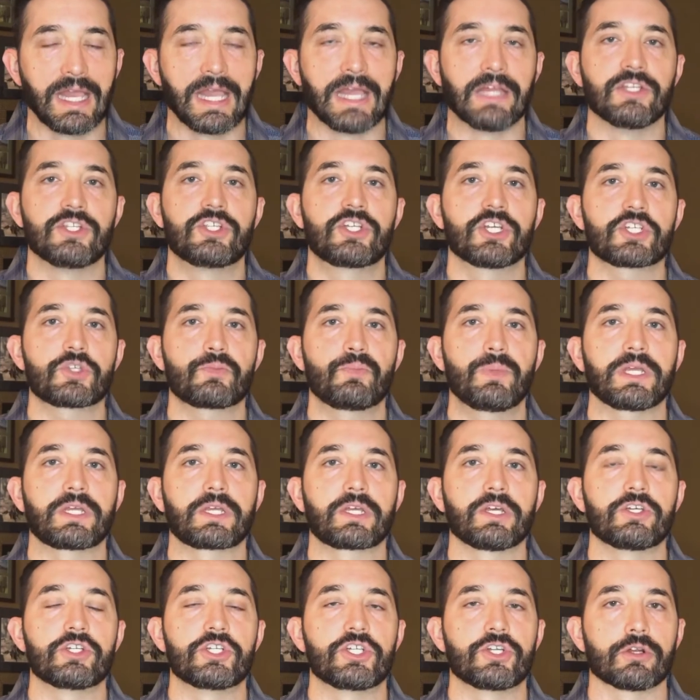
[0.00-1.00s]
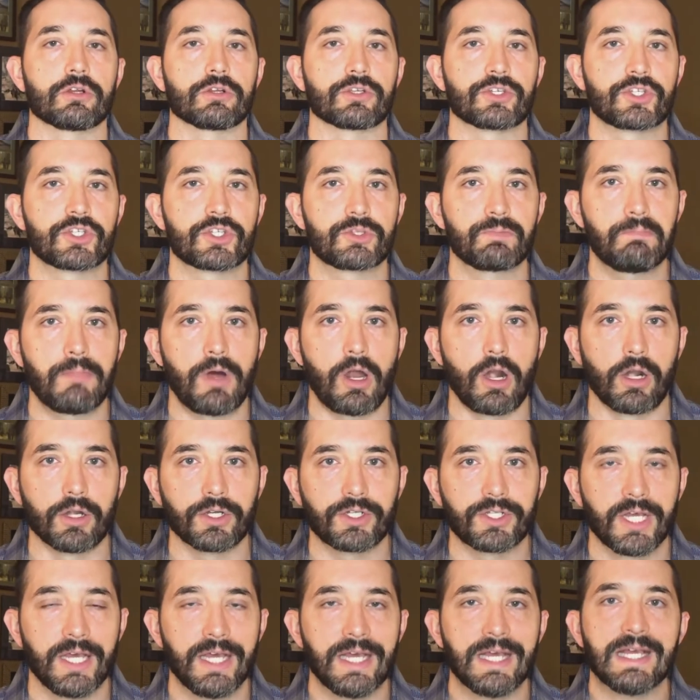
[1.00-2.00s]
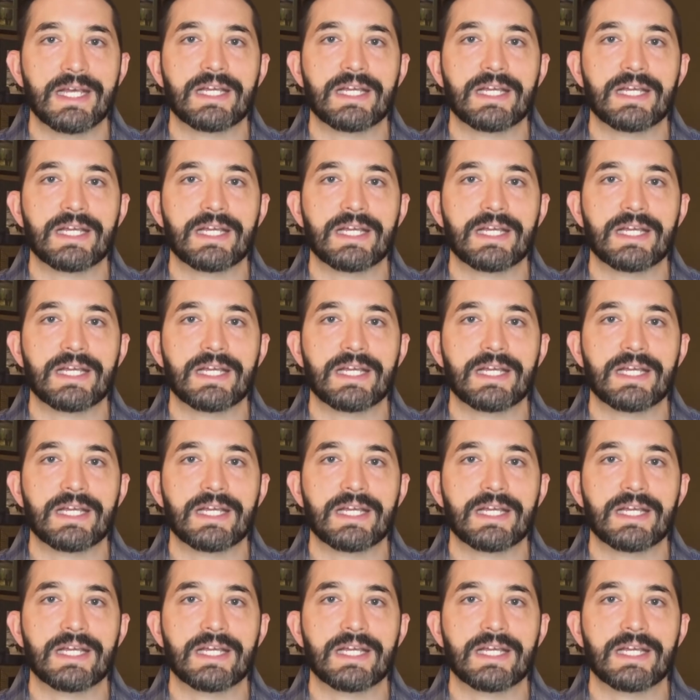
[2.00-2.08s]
And just because you're smart